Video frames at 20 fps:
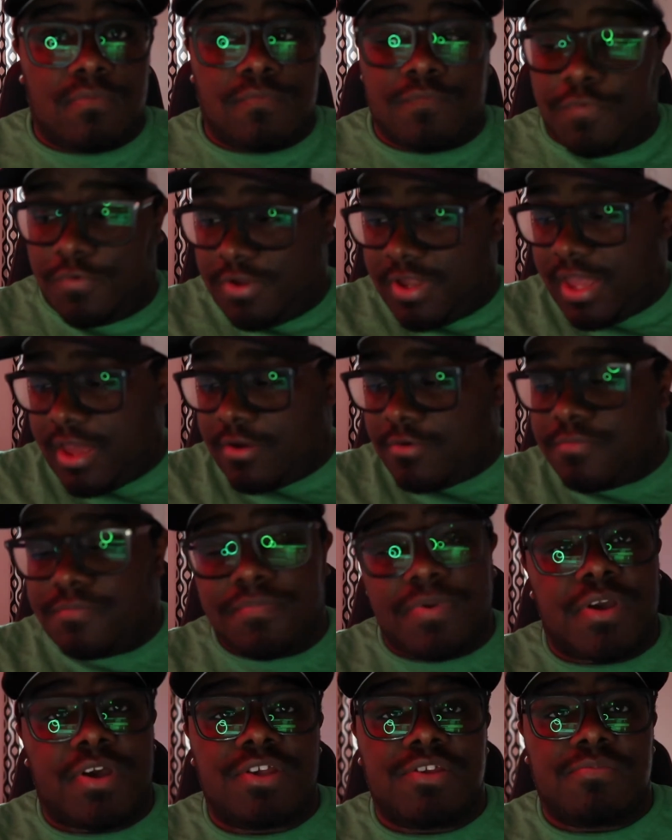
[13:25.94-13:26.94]
for now,
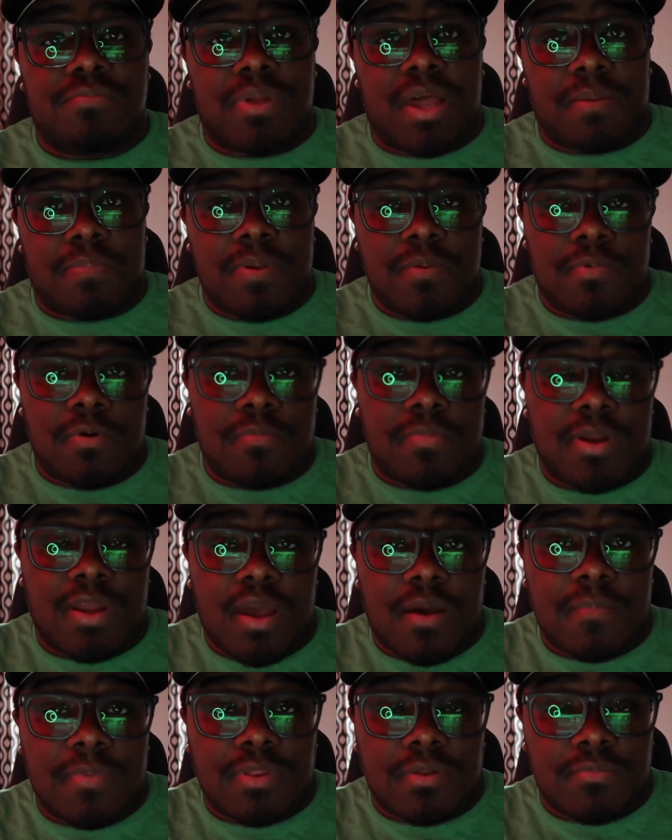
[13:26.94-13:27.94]
because black people are
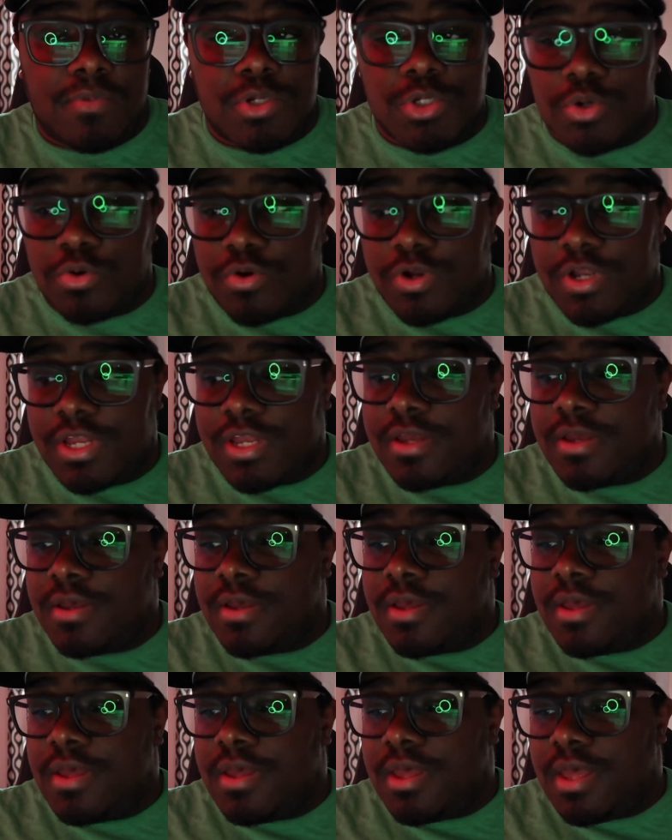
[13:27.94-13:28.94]
becoming the majority,
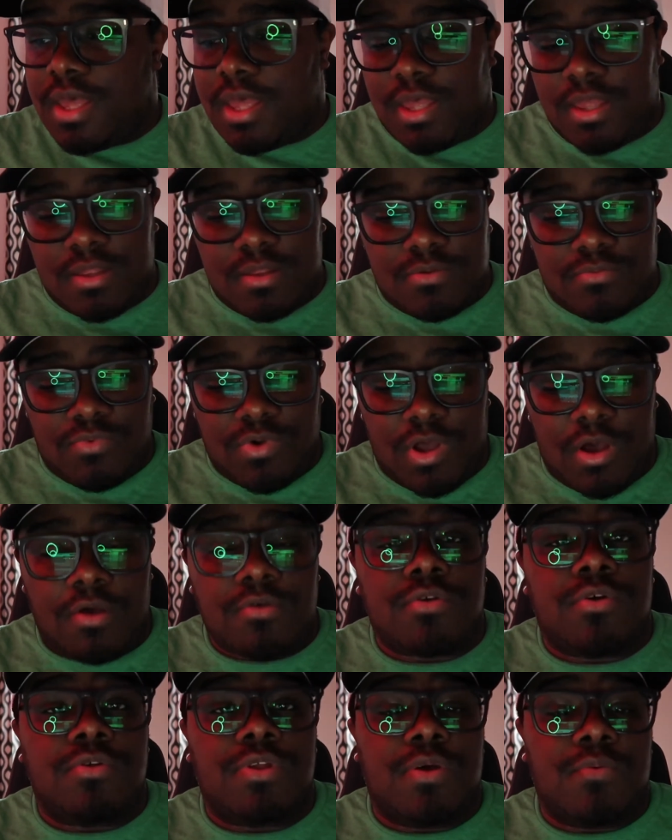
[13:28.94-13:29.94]
and we
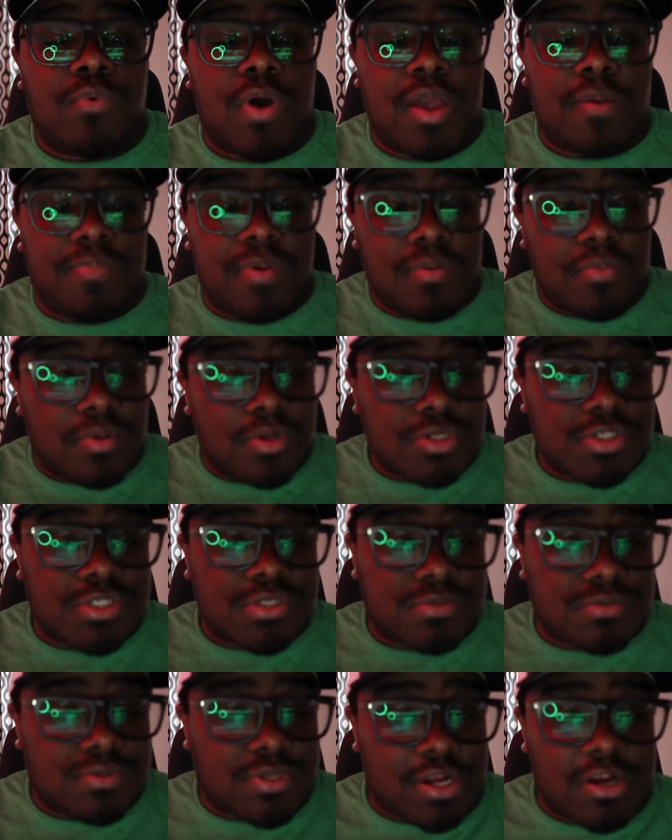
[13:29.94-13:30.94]
all know that white people are
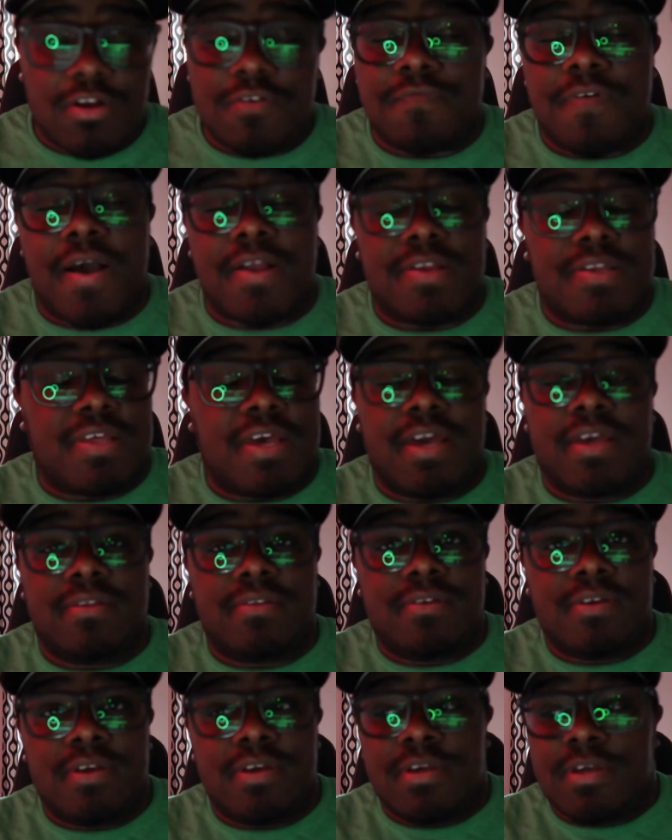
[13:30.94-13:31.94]
terrified of that.
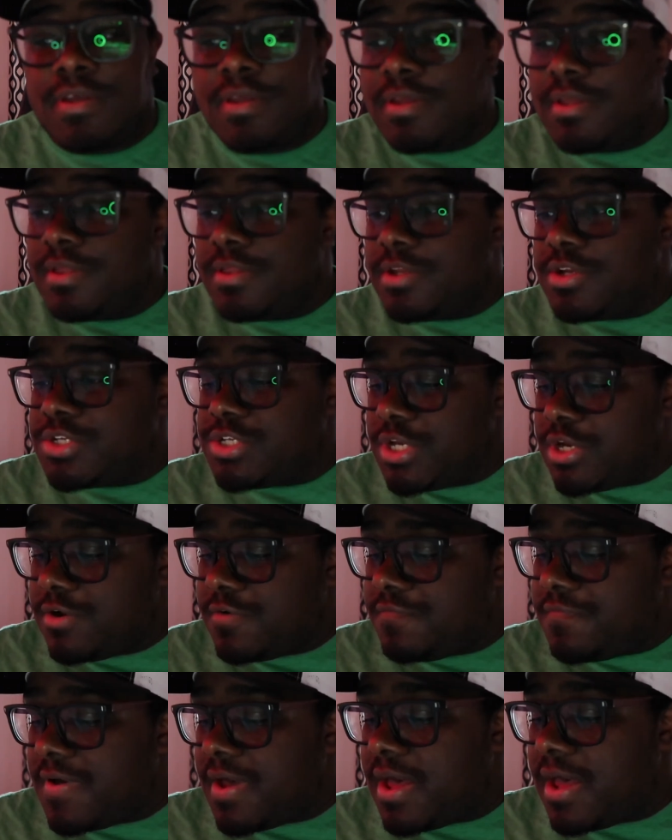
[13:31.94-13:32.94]
They're
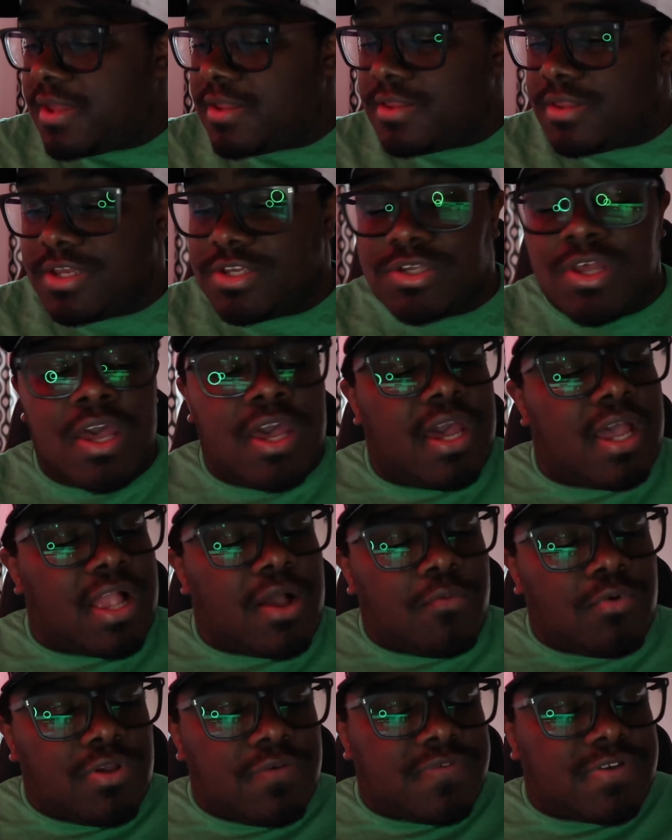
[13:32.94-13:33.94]
terrified. And
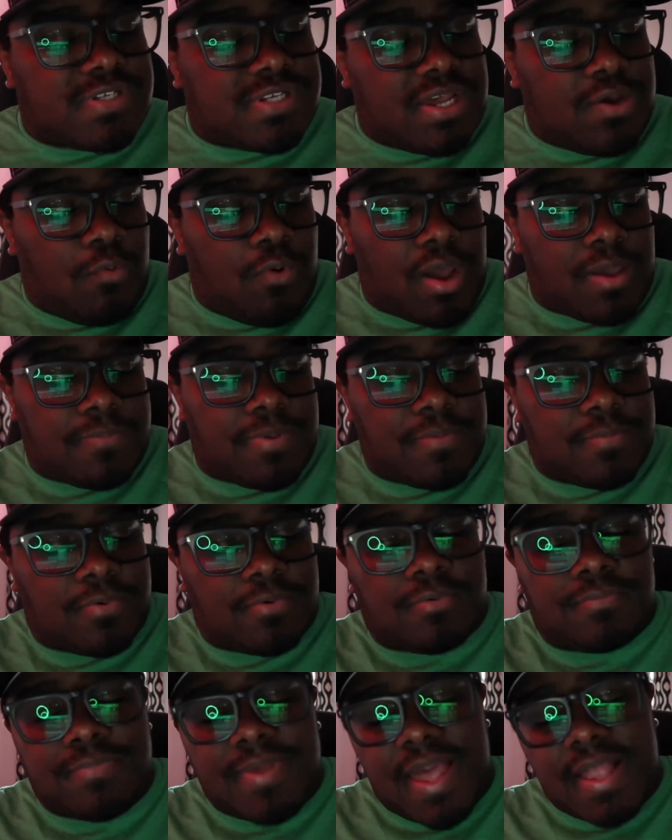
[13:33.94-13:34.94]
I won't even say white
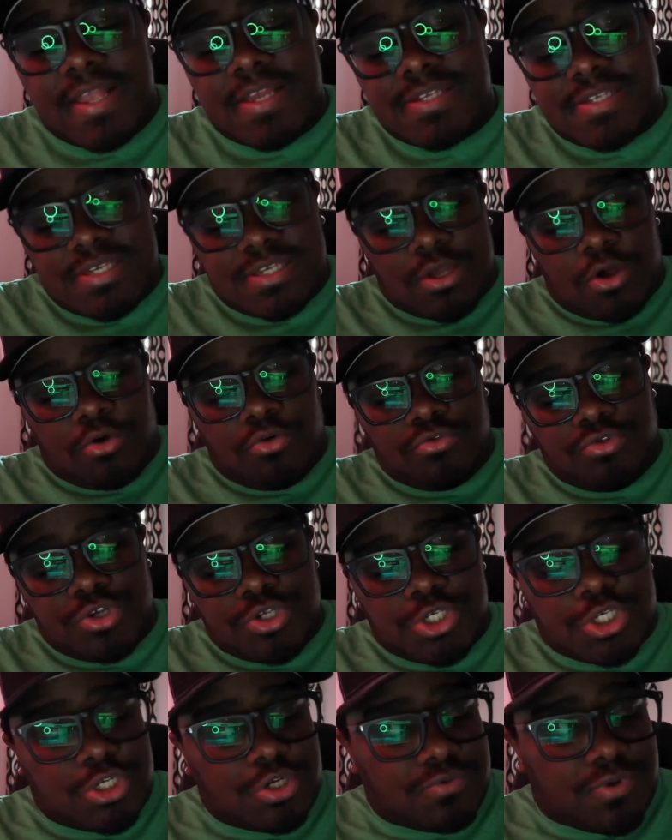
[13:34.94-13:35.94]
people. It is this older
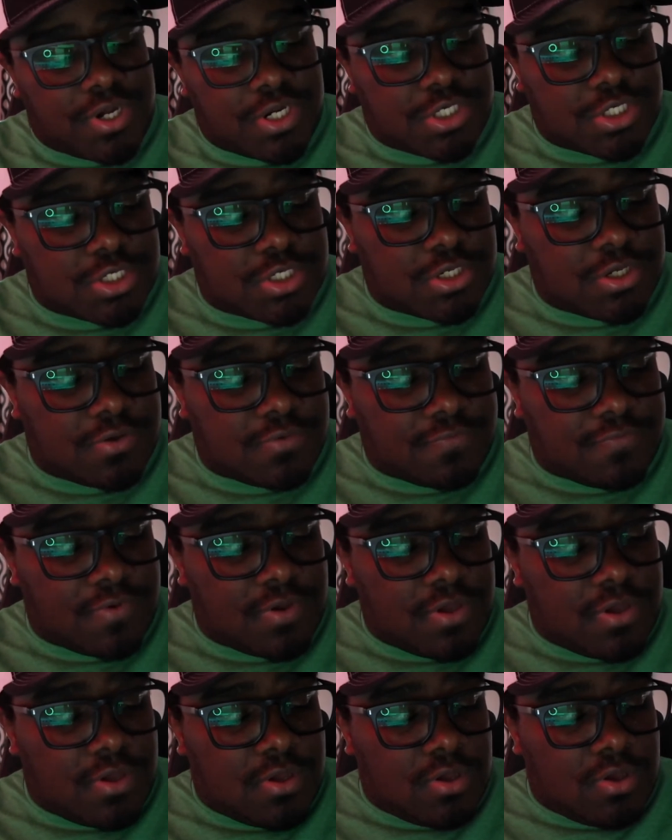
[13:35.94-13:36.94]
generation of
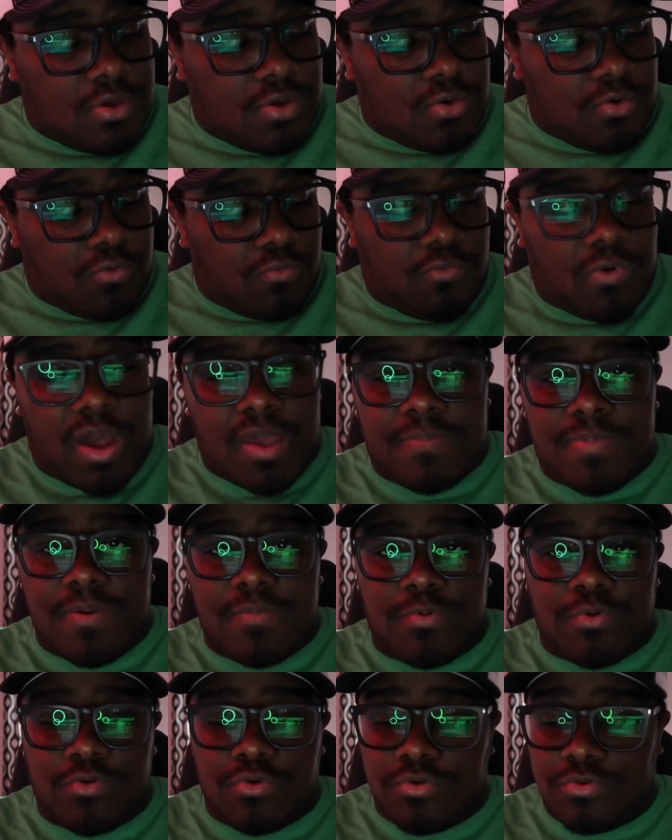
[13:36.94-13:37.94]
white
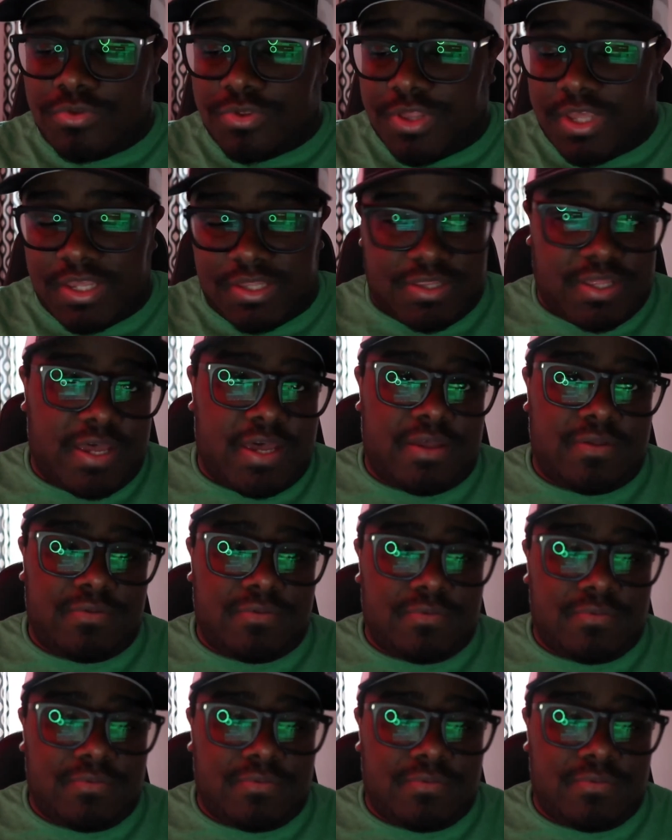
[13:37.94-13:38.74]
people who think that.